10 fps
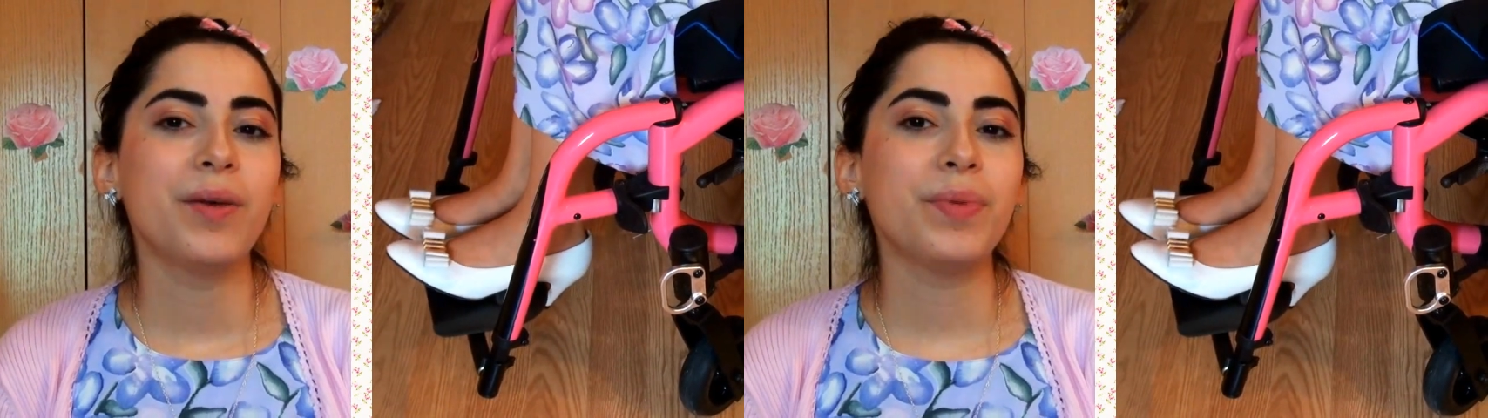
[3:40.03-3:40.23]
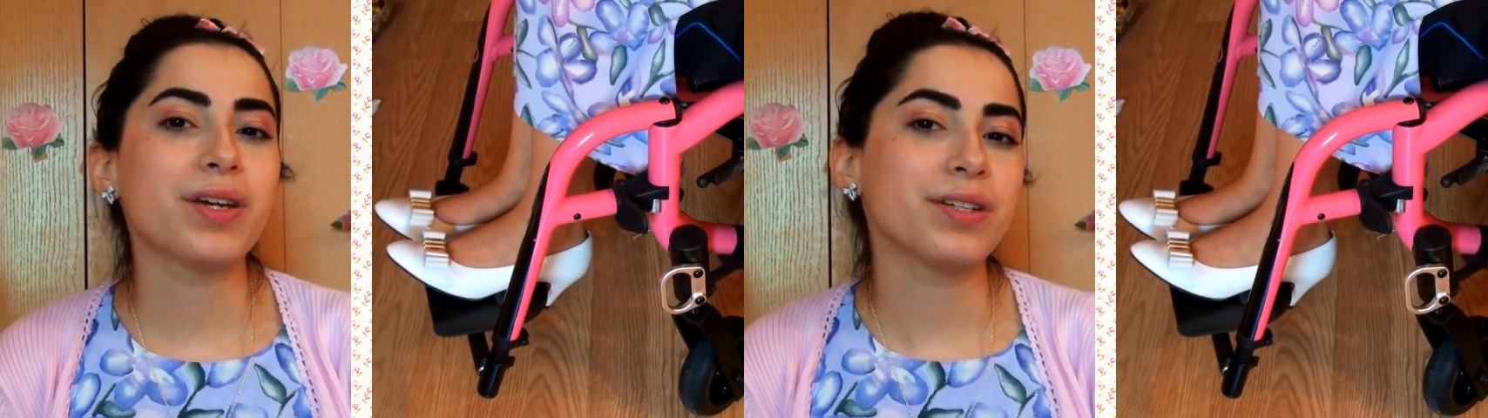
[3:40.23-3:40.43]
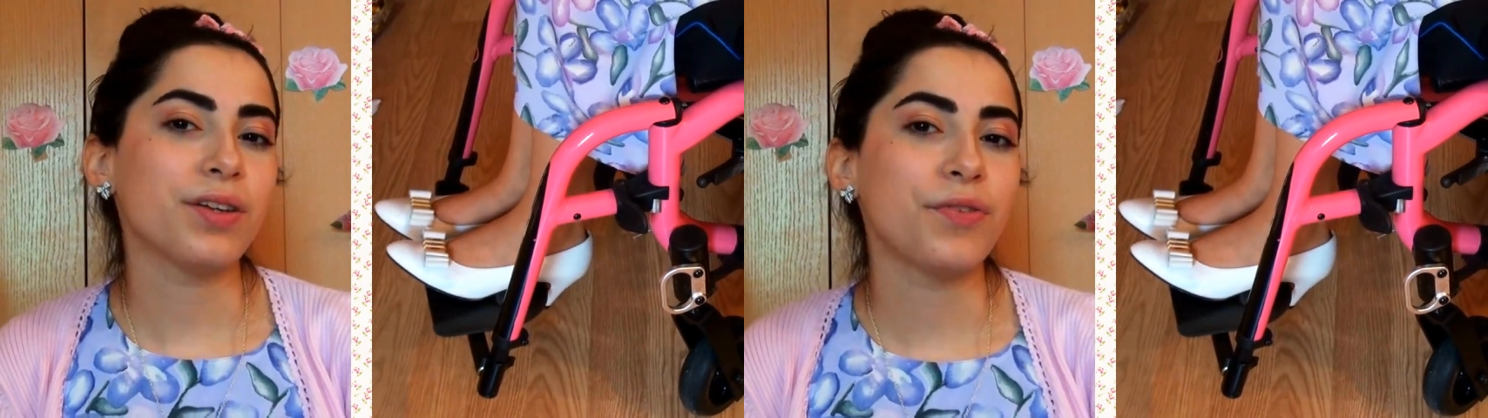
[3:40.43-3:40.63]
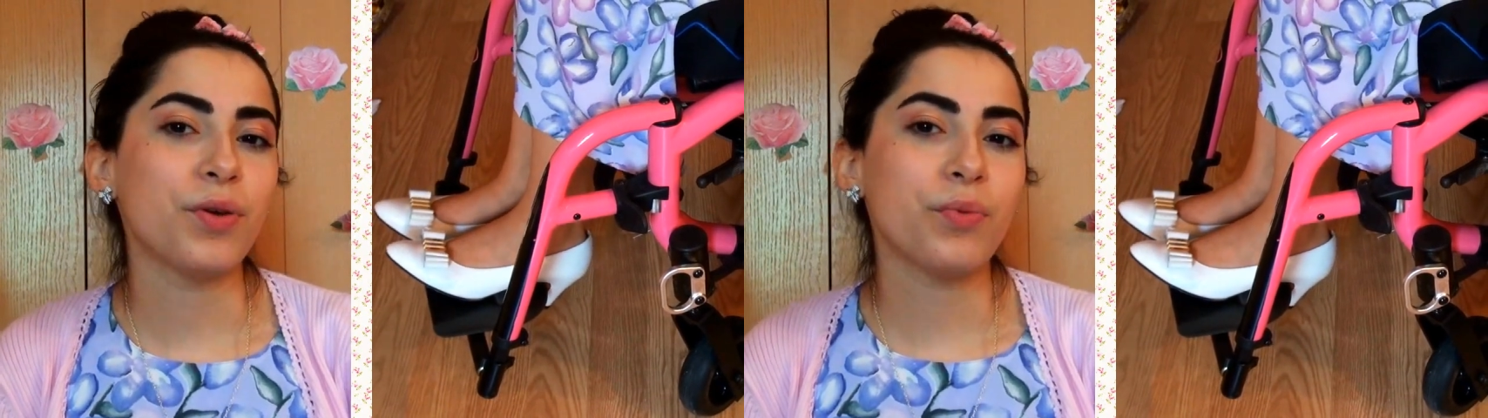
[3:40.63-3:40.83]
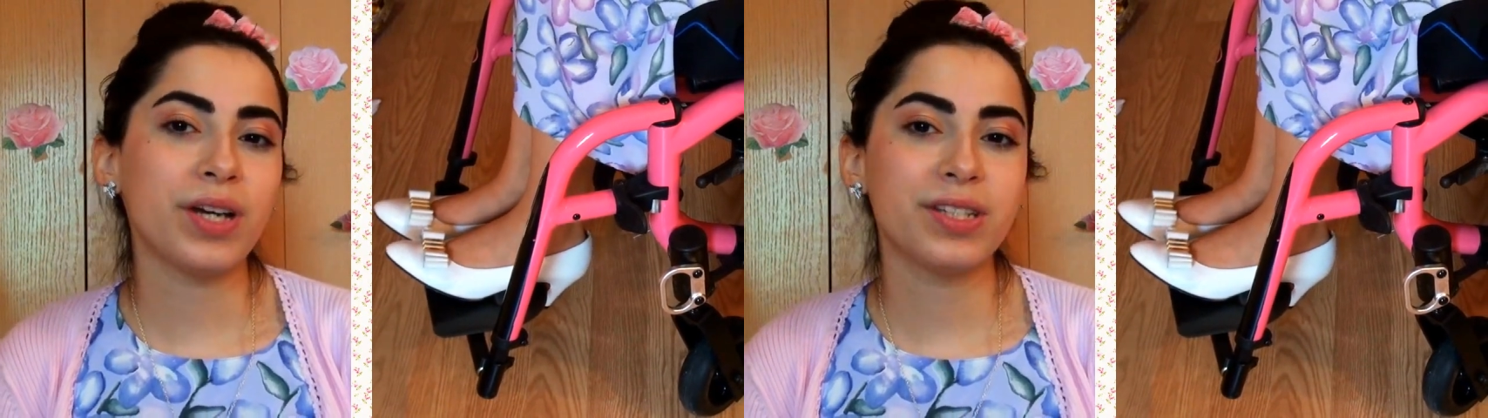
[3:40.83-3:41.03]
because if
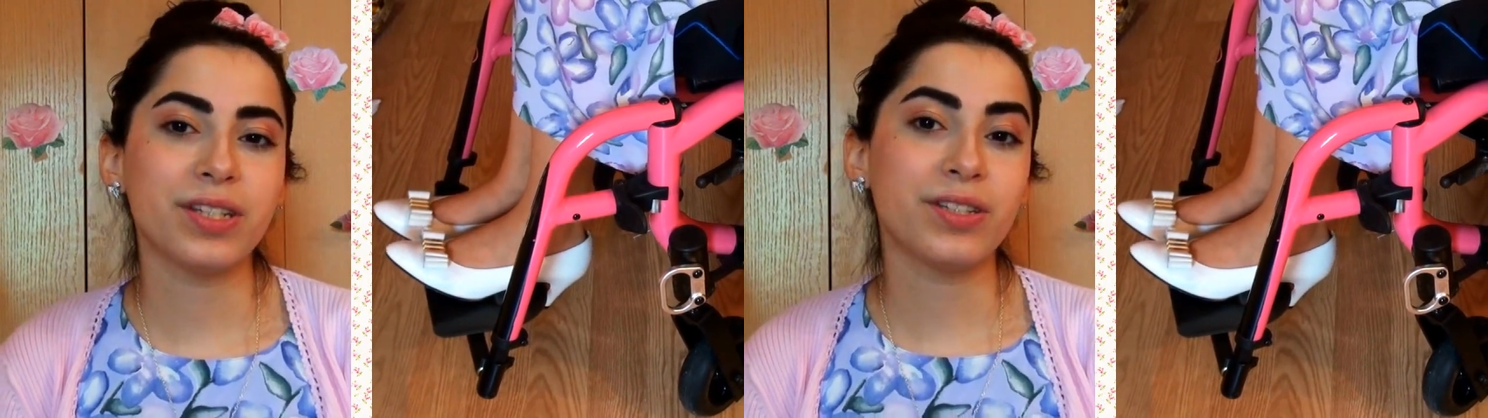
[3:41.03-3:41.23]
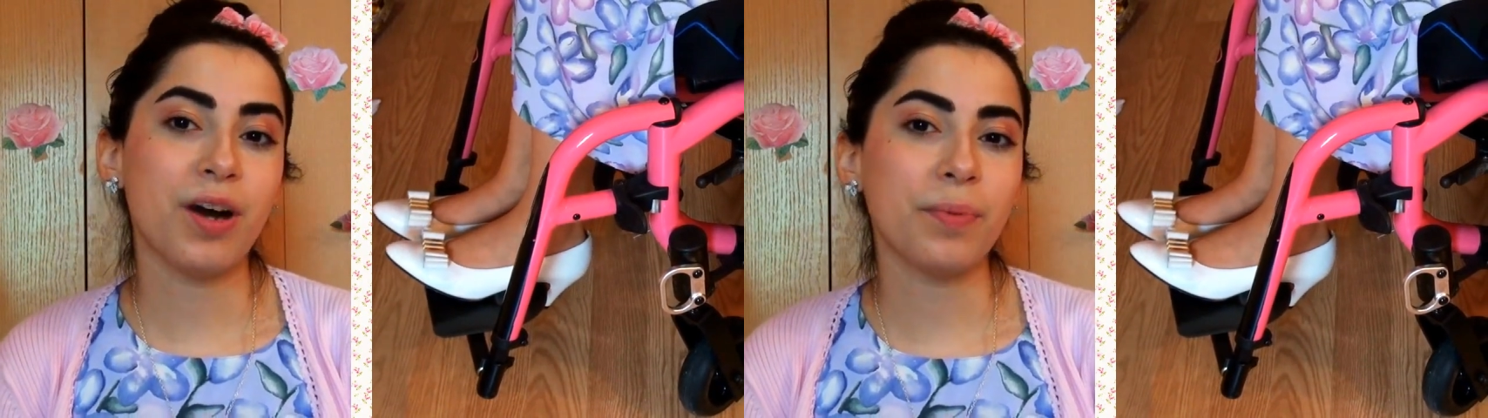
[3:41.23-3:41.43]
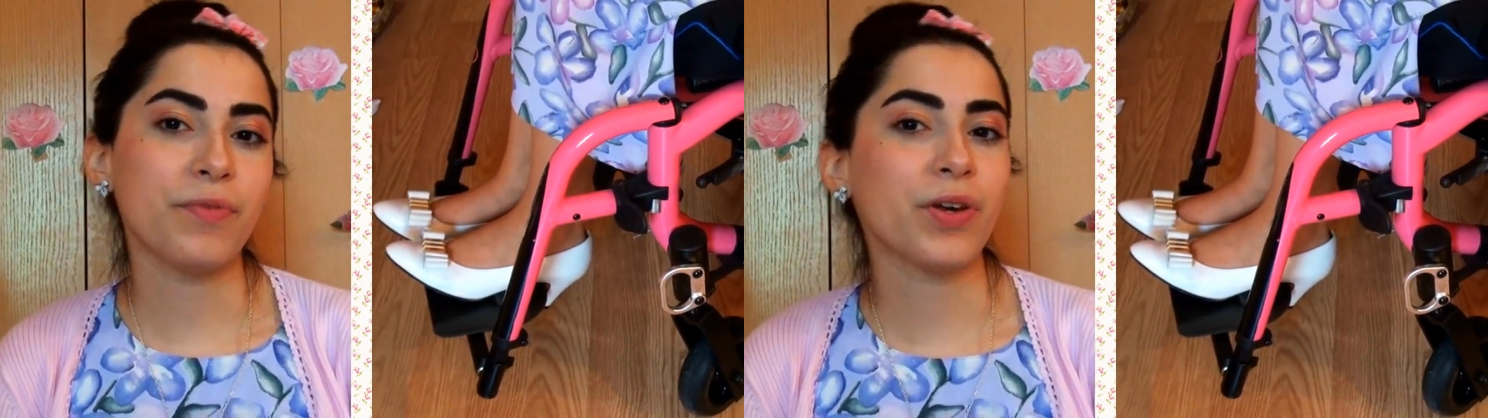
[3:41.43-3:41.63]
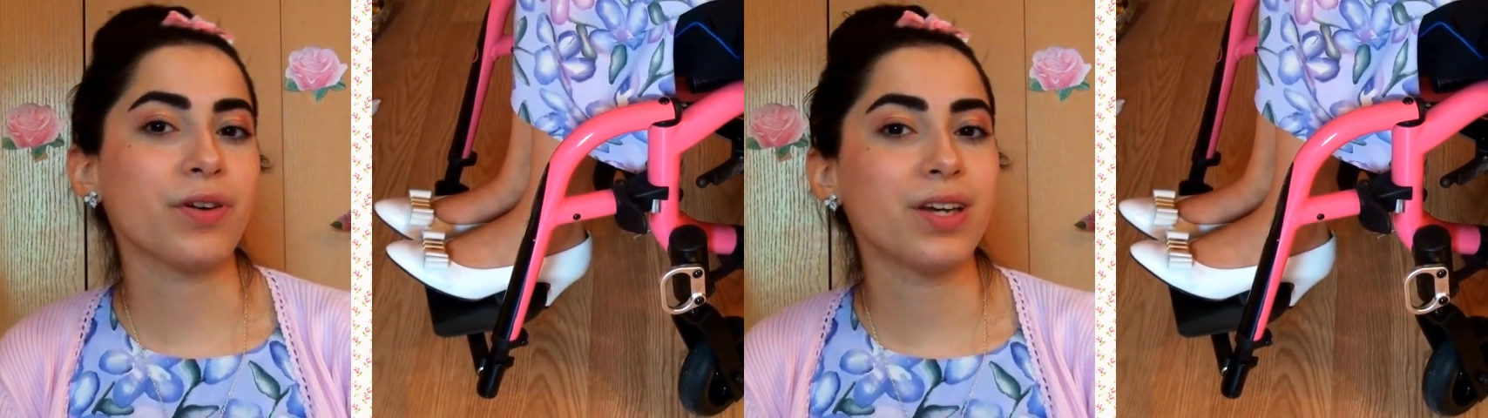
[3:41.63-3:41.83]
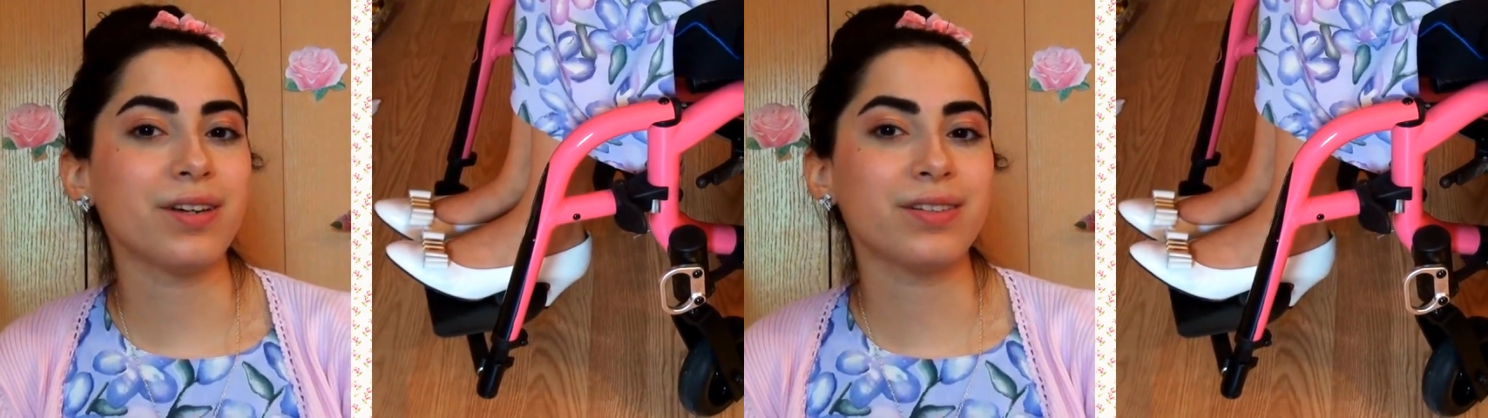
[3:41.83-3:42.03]
you rest the top of your
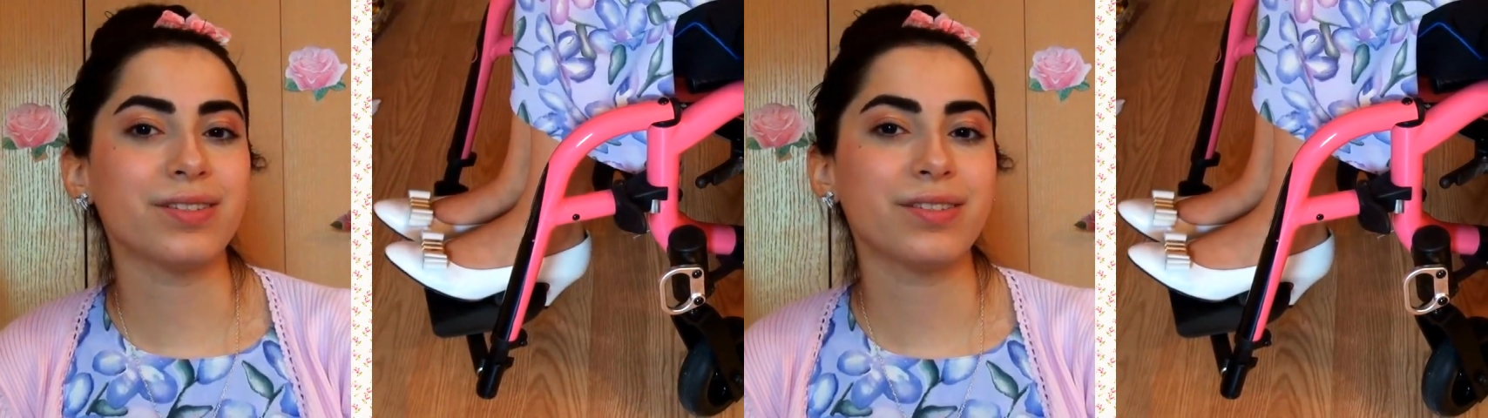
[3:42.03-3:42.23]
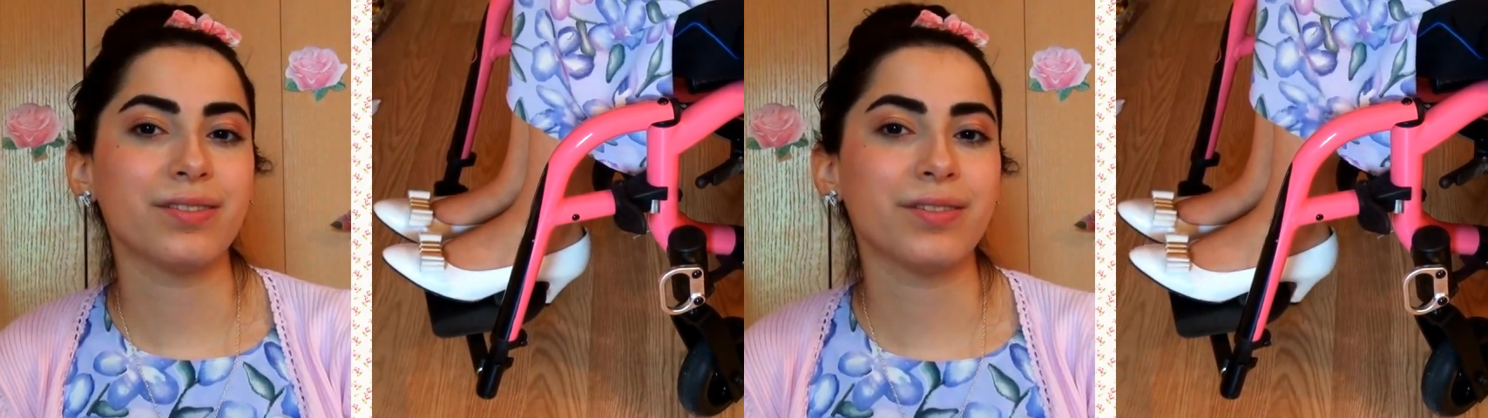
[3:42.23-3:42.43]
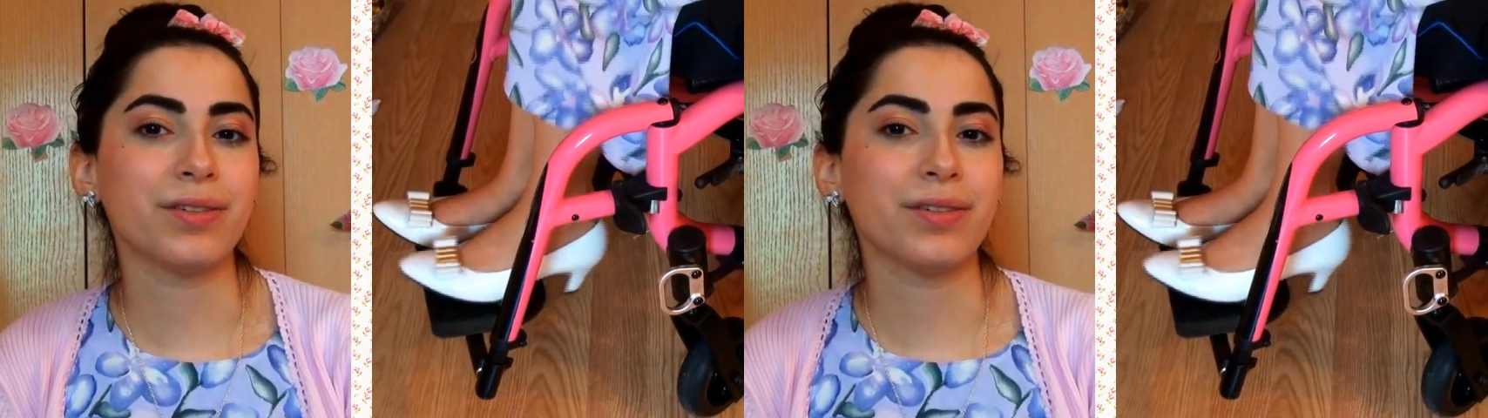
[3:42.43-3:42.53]
heels